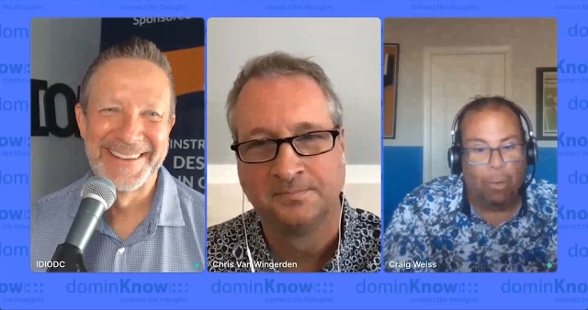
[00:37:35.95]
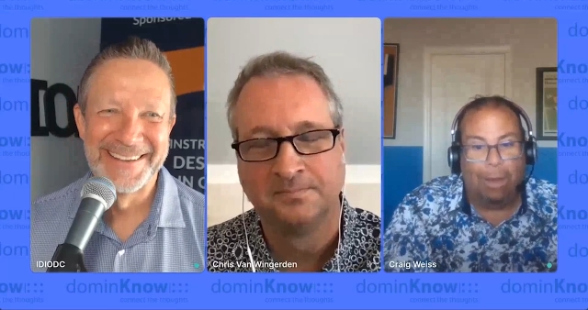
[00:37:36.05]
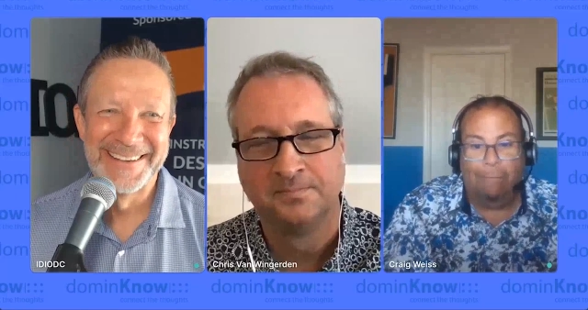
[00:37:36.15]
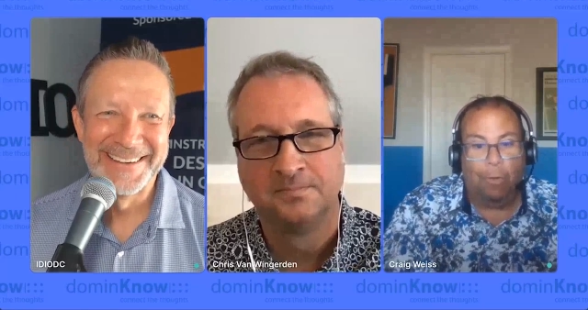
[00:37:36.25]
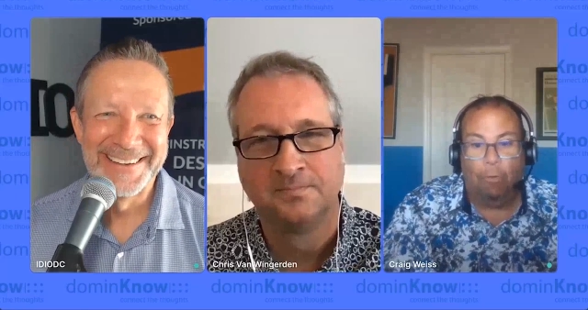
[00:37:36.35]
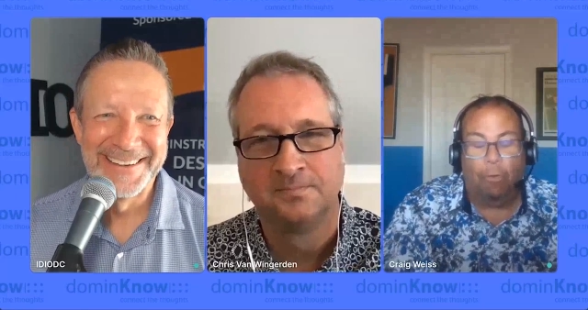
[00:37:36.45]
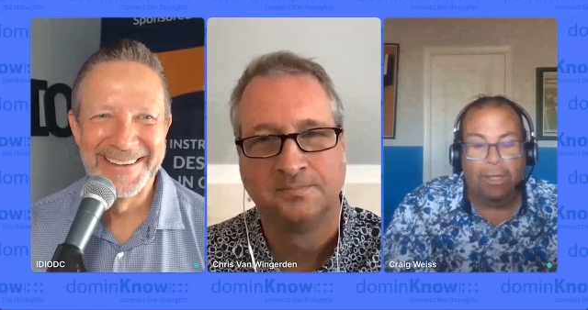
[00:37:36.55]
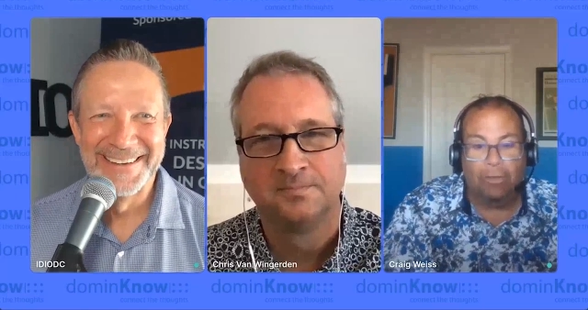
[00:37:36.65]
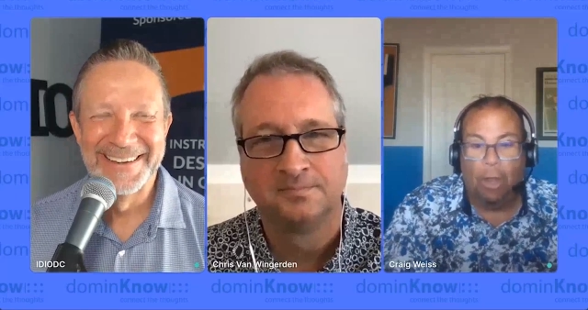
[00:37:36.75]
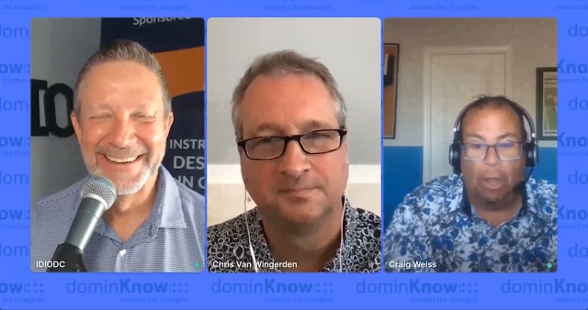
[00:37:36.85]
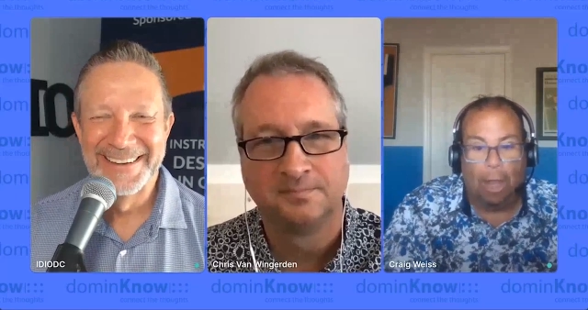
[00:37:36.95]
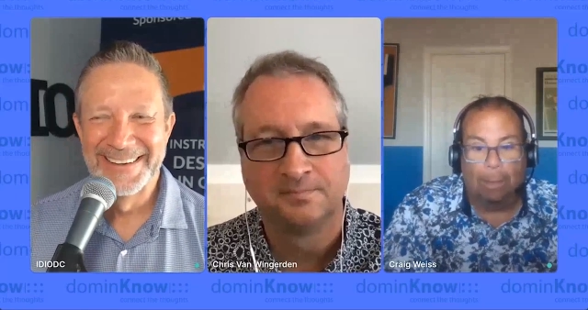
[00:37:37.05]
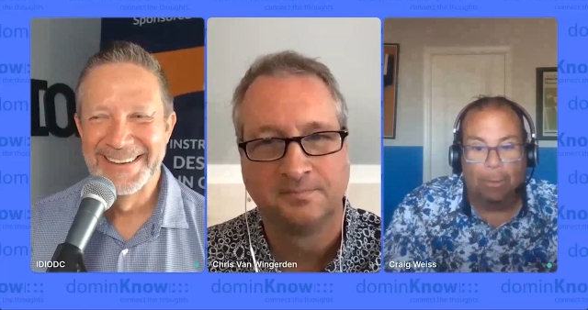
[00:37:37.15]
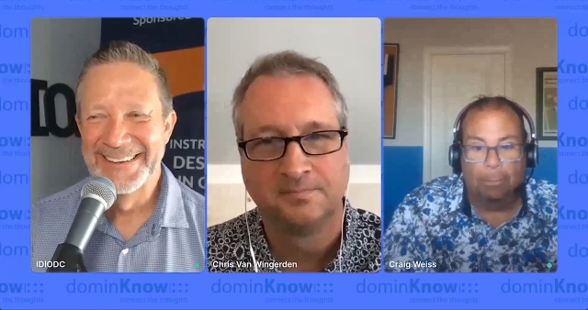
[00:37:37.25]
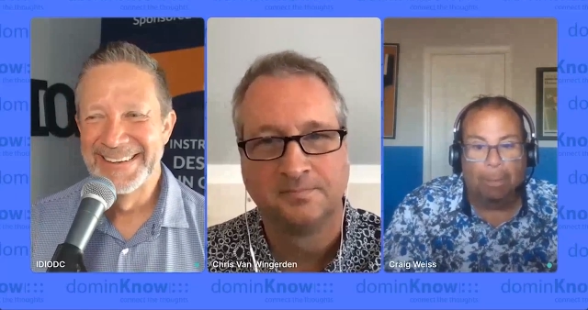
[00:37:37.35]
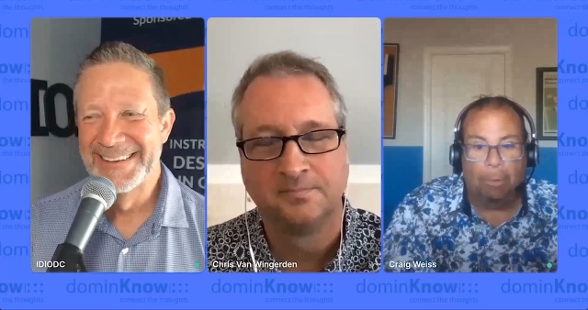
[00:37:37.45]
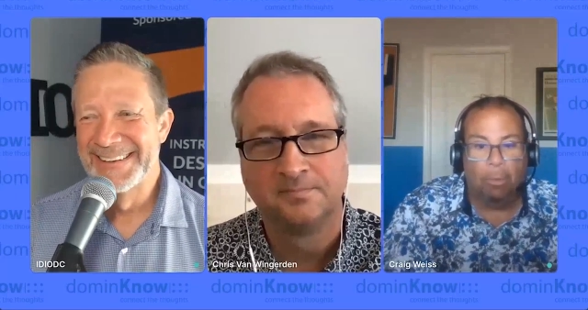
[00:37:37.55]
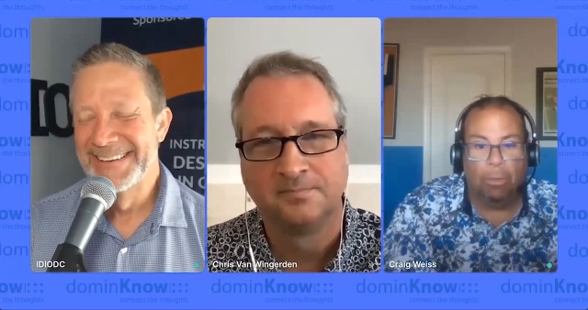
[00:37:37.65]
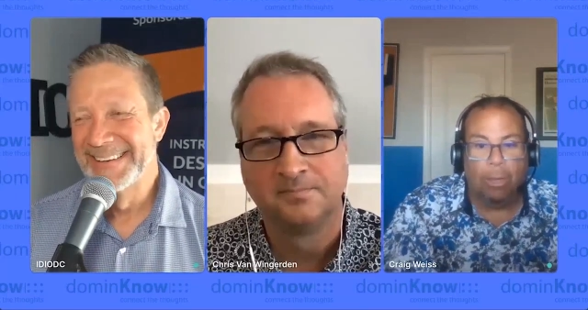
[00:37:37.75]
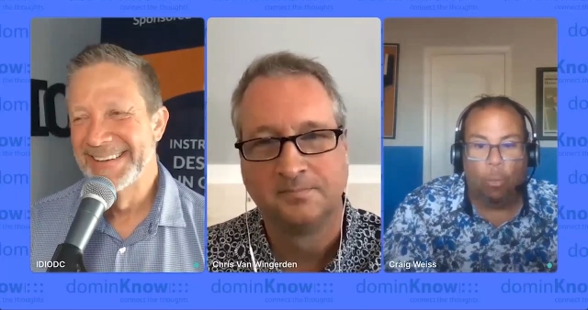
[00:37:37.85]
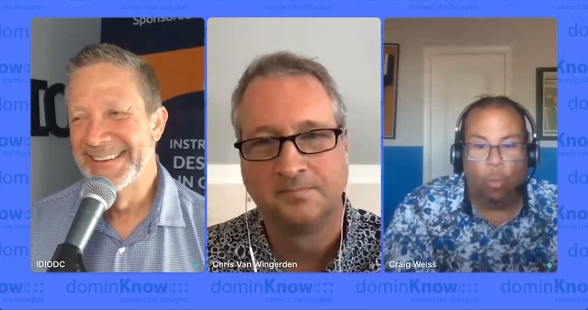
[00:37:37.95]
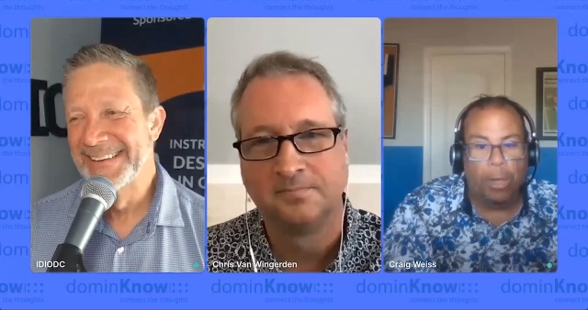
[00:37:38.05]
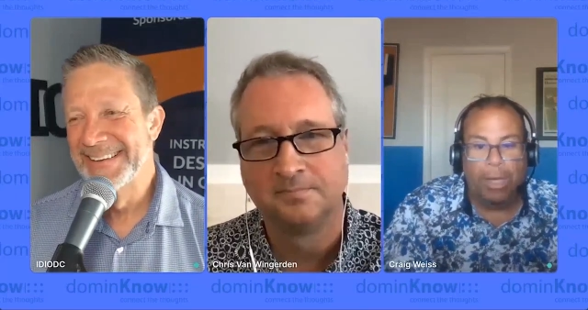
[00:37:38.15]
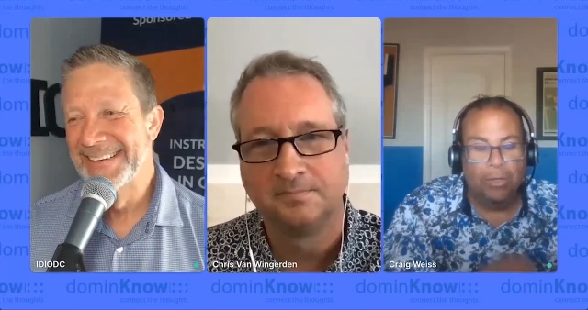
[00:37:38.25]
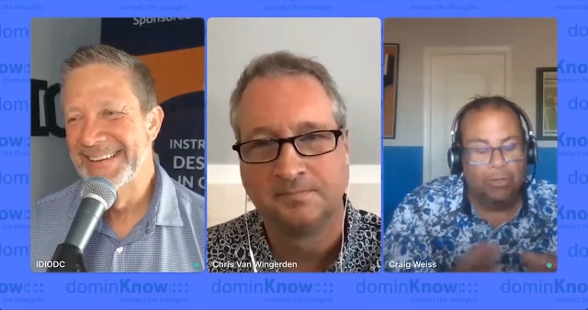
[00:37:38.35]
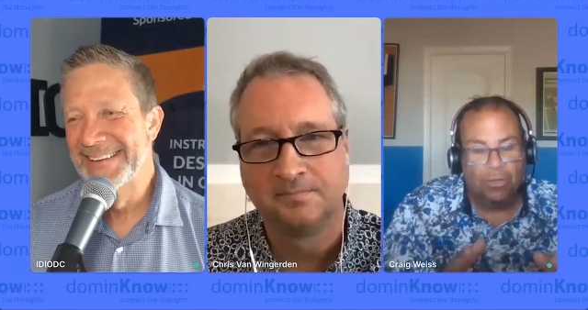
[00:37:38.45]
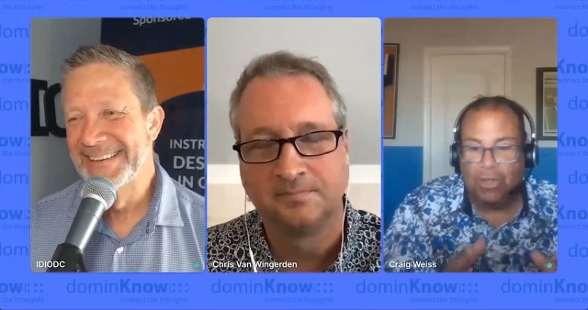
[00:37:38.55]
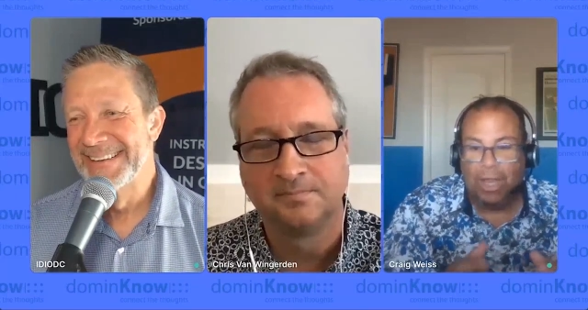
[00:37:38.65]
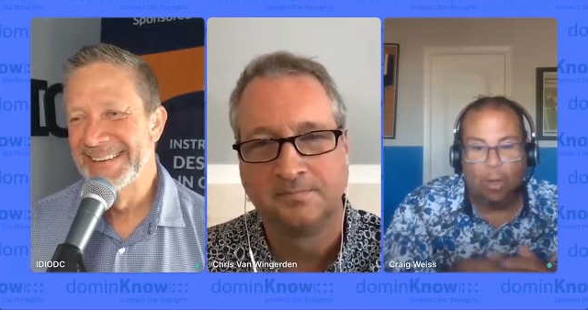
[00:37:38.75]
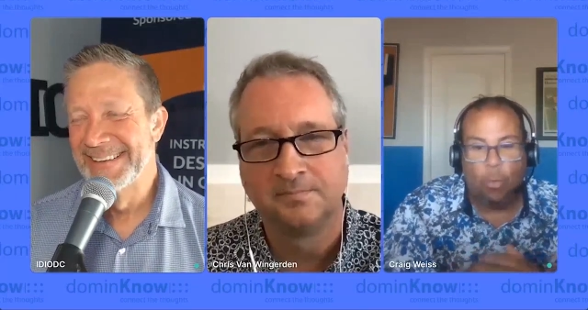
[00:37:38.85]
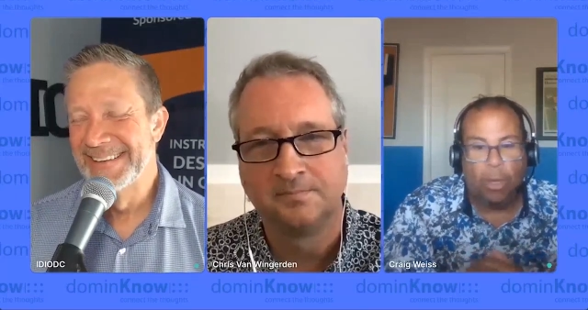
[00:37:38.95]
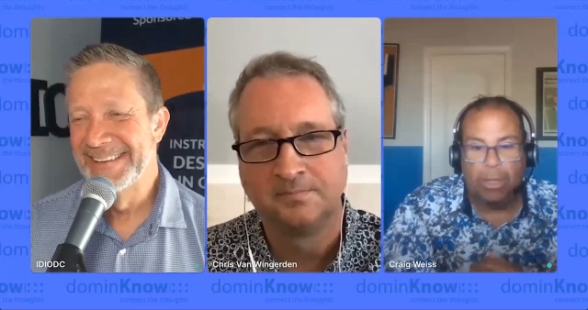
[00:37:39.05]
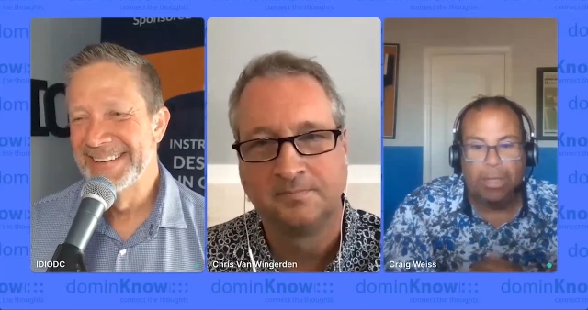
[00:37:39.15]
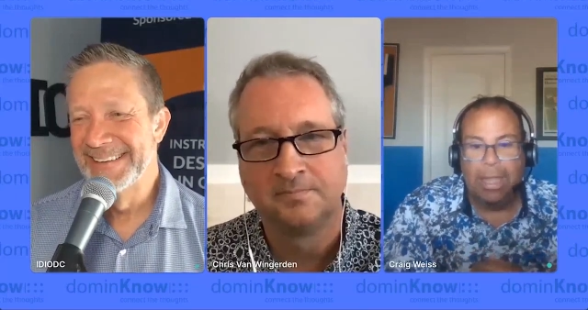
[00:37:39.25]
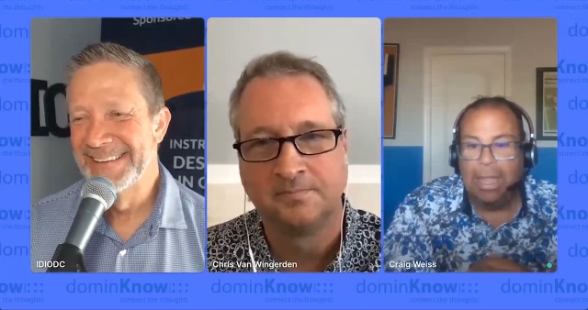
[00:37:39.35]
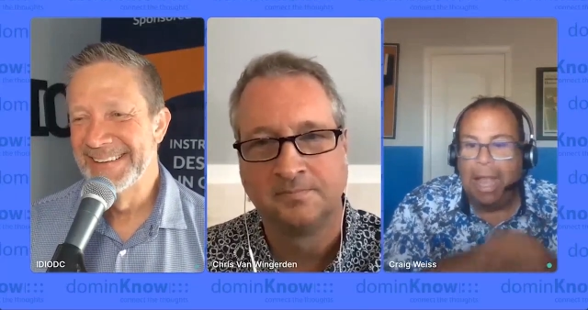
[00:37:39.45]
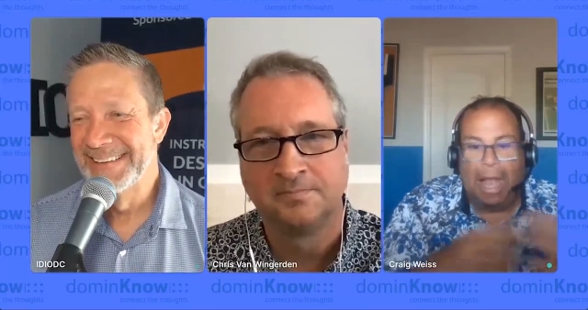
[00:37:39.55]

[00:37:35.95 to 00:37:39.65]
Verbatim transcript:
Speaker 1: We're having a great time. Remember, like, we just kind of quickly.